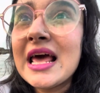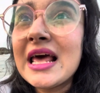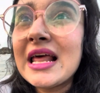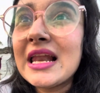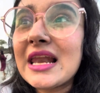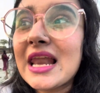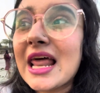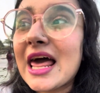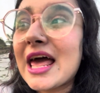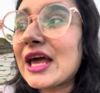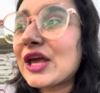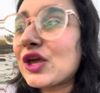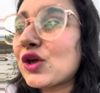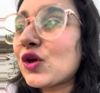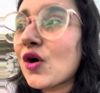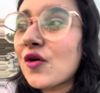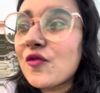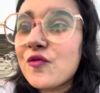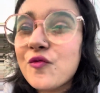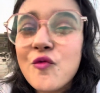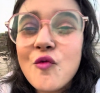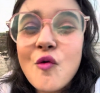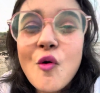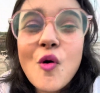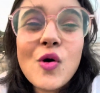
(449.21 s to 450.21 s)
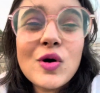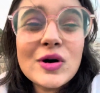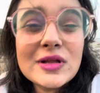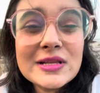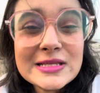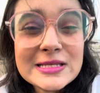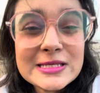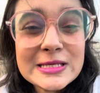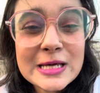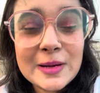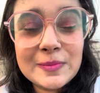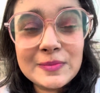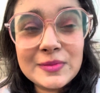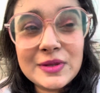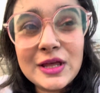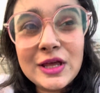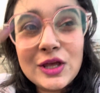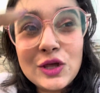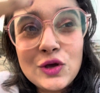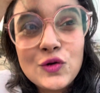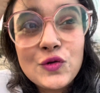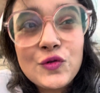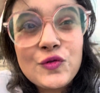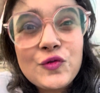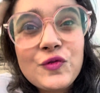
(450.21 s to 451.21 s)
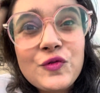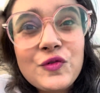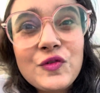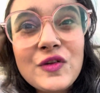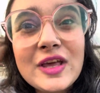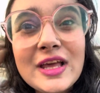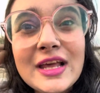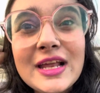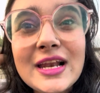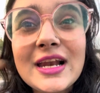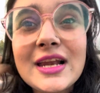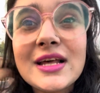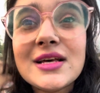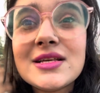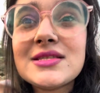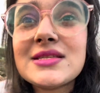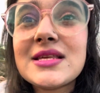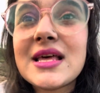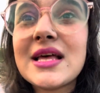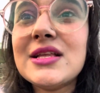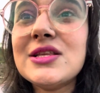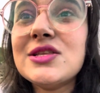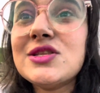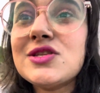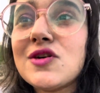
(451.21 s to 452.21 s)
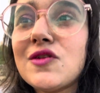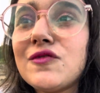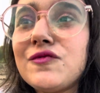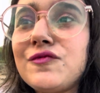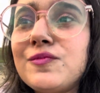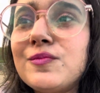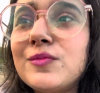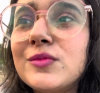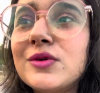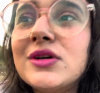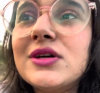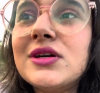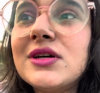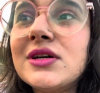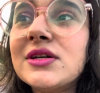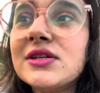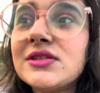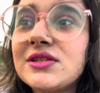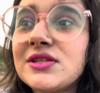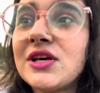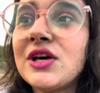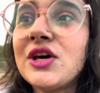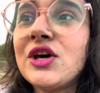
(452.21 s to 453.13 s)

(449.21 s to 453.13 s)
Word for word: like you've won something, you feel a sense of mirth,